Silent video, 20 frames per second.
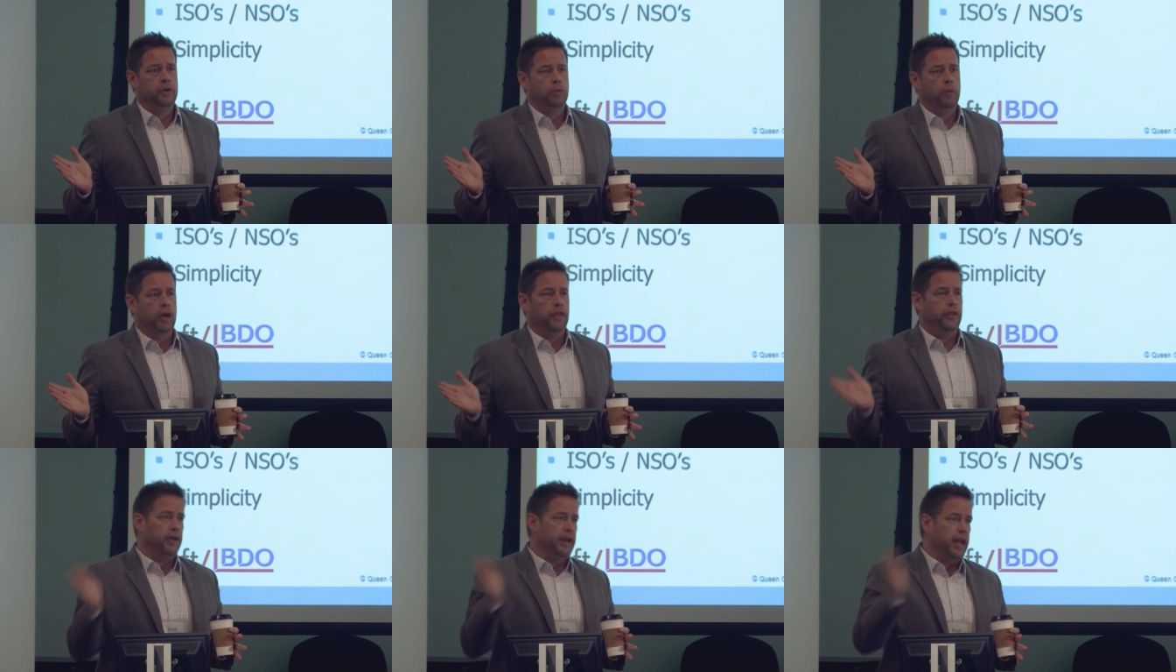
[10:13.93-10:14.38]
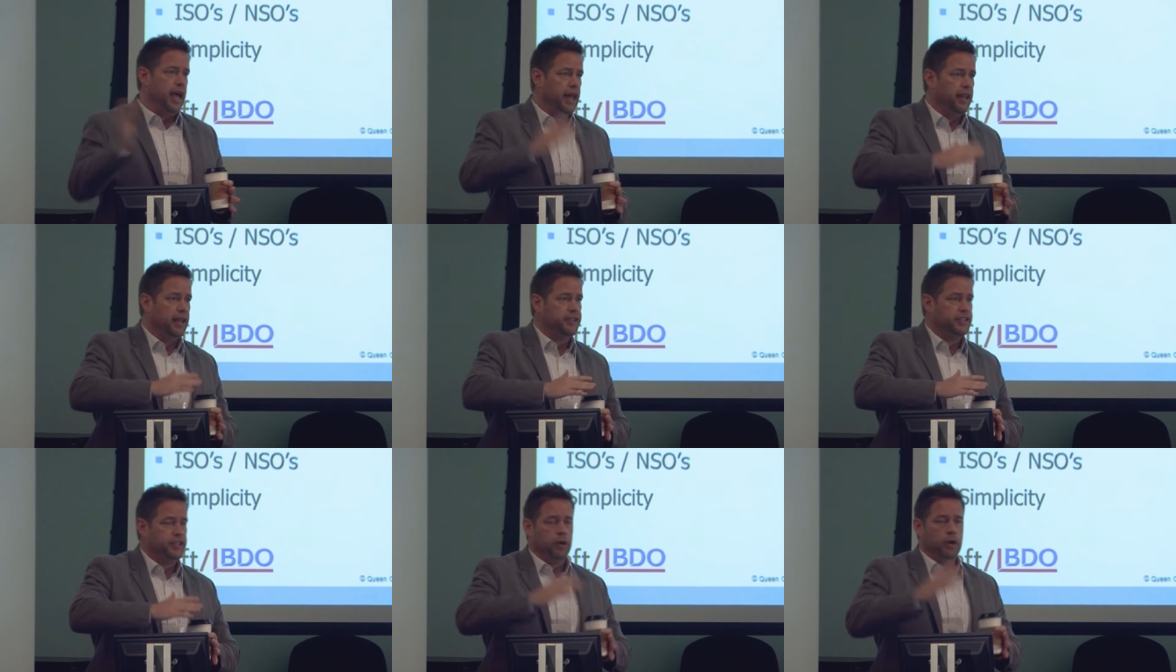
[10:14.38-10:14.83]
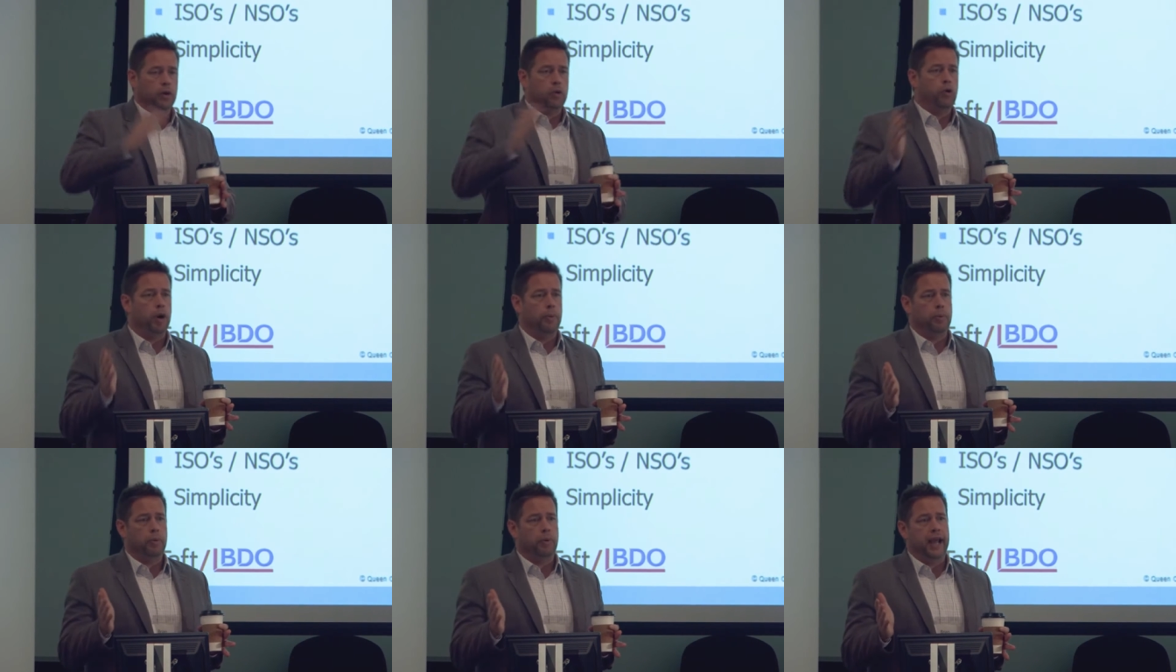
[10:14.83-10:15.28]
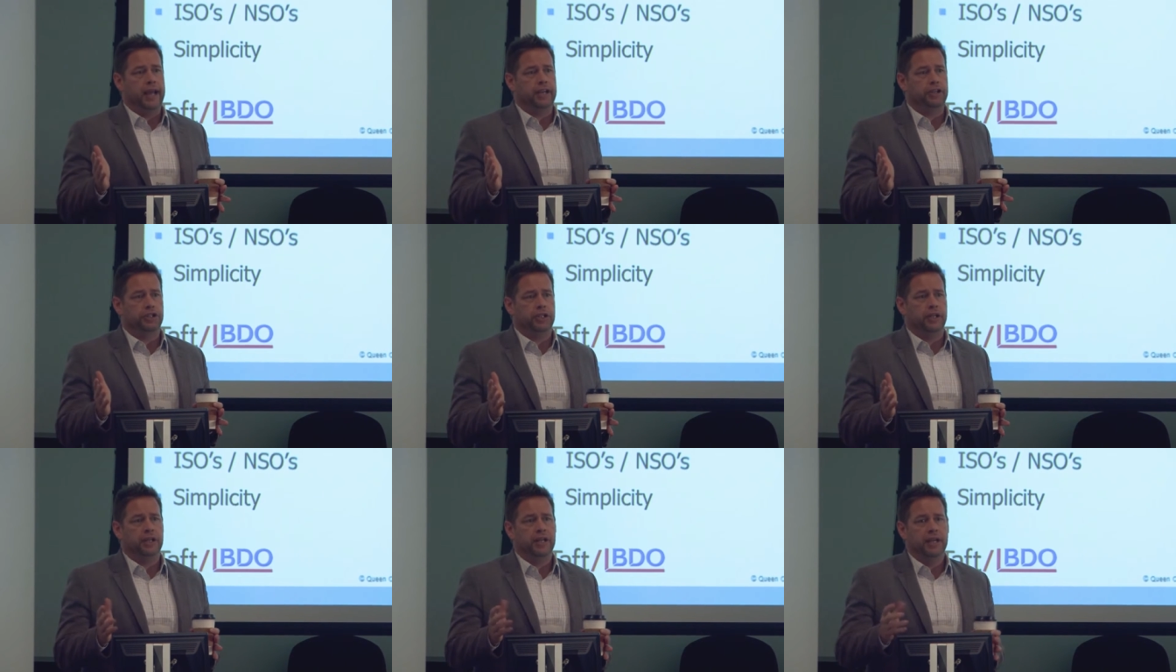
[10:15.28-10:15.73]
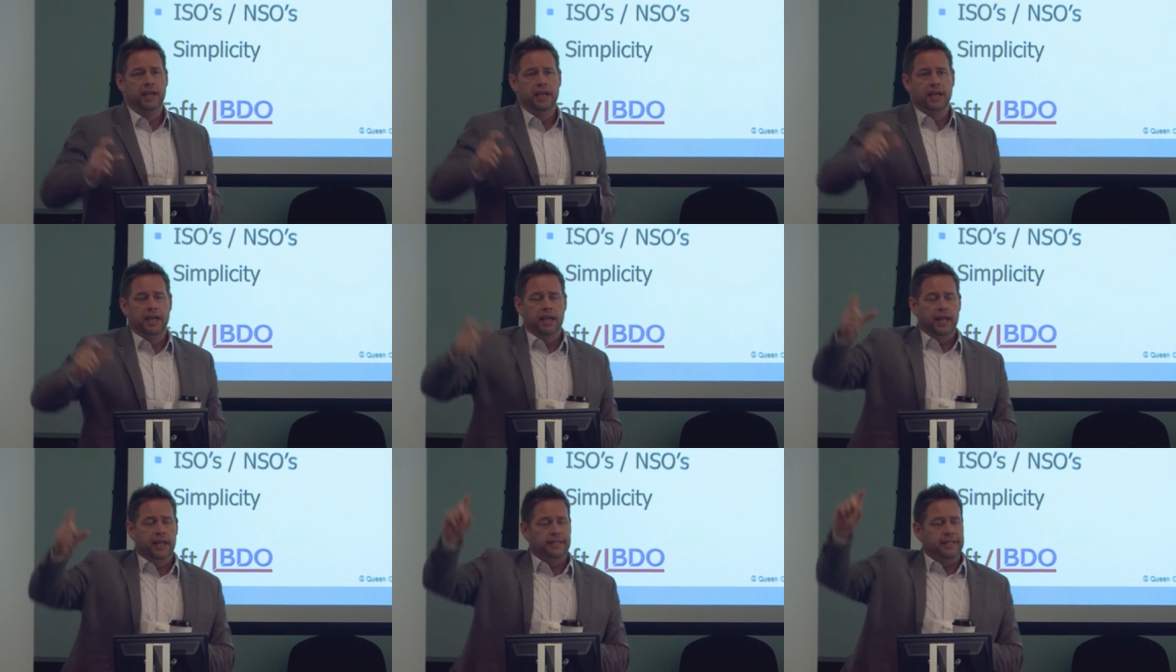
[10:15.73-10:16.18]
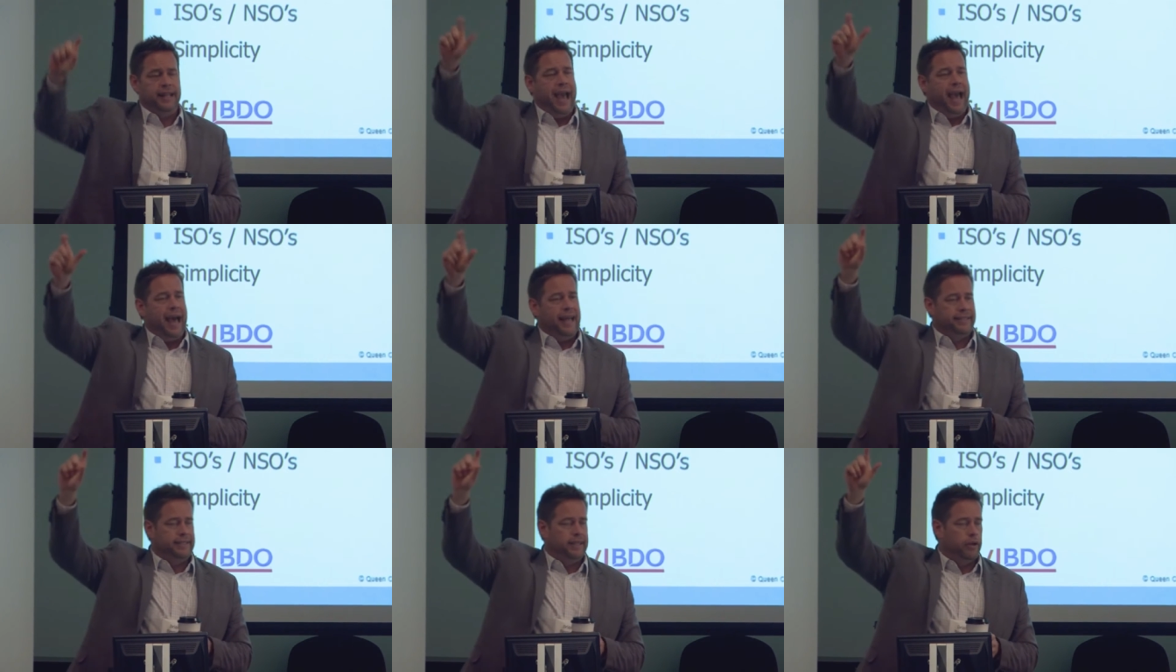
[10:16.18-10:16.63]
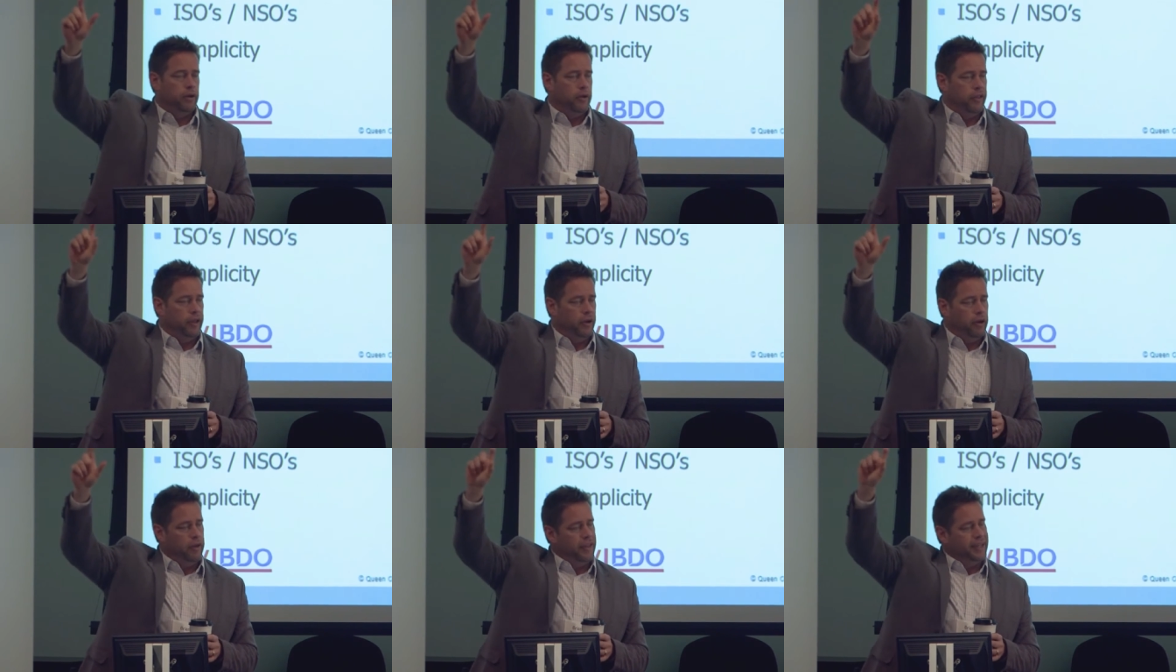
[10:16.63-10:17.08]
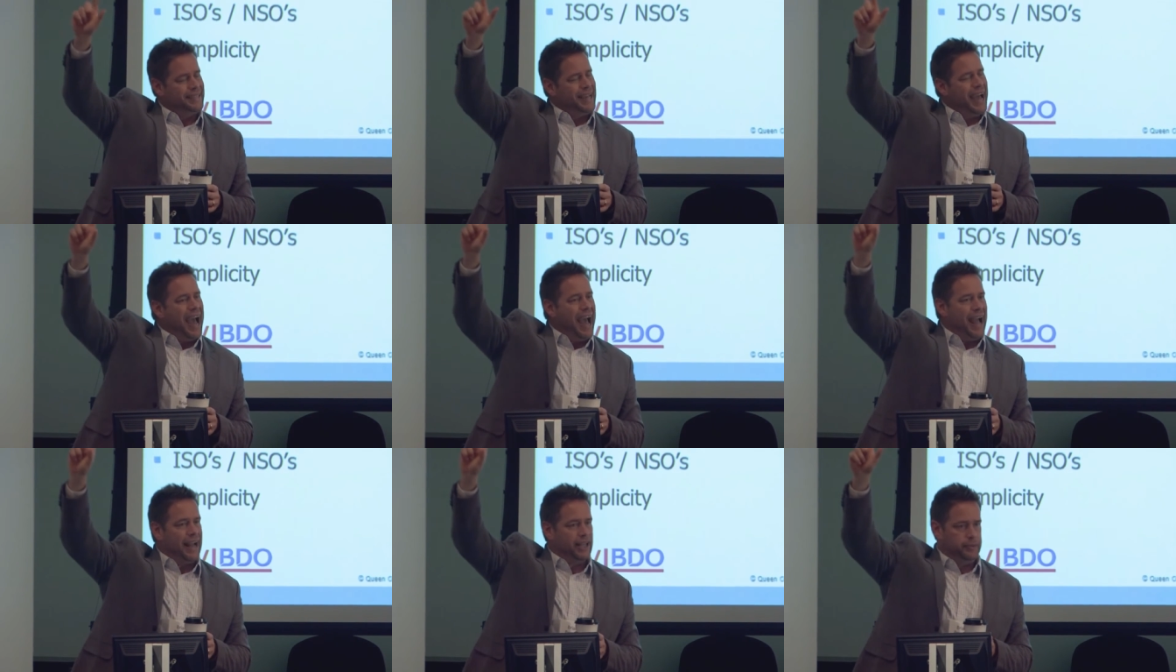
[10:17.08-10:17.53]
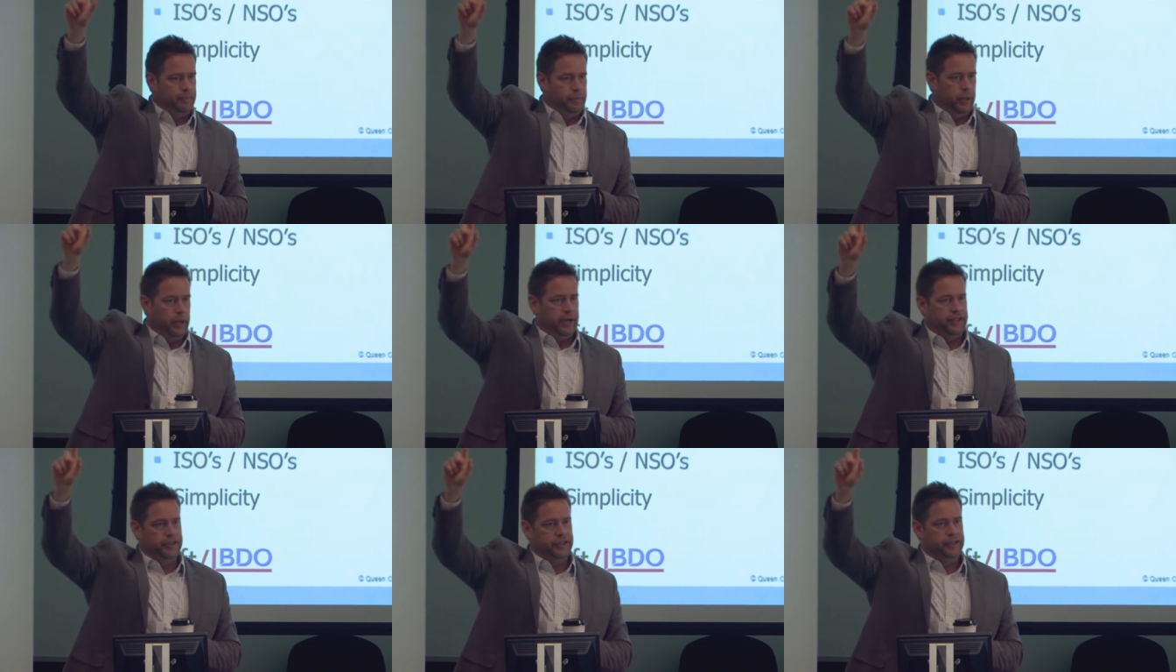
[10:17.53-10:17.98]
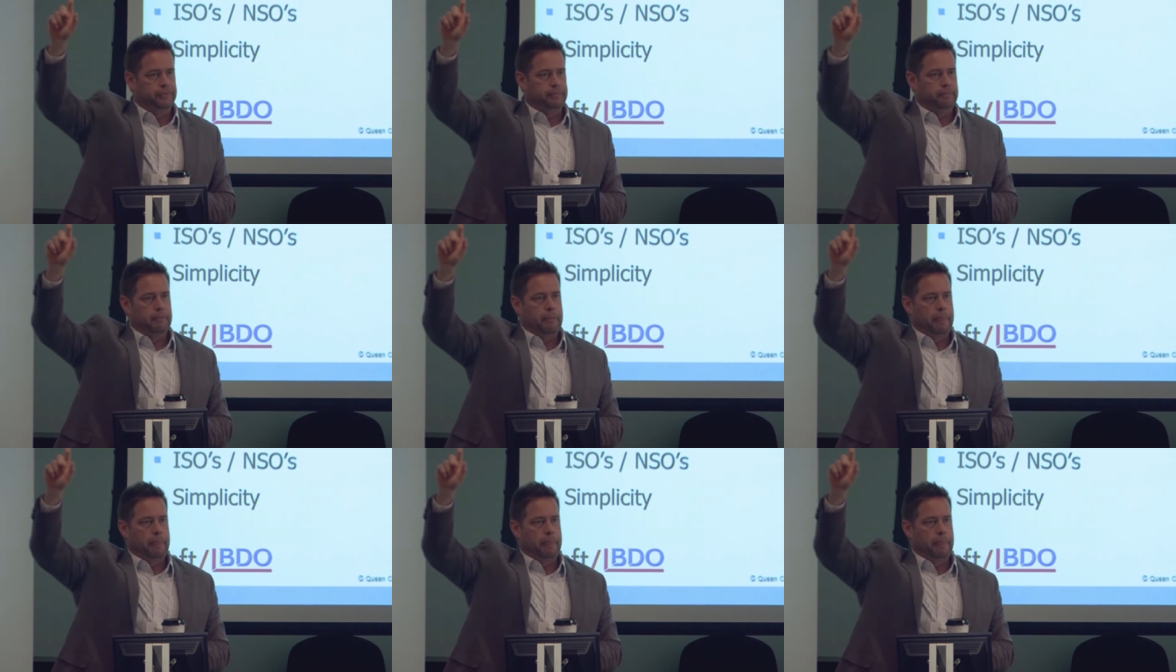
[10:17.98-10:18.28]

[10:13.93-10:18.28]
Whether you're an LLC or a corporation, it's an asset on the, on the tax books.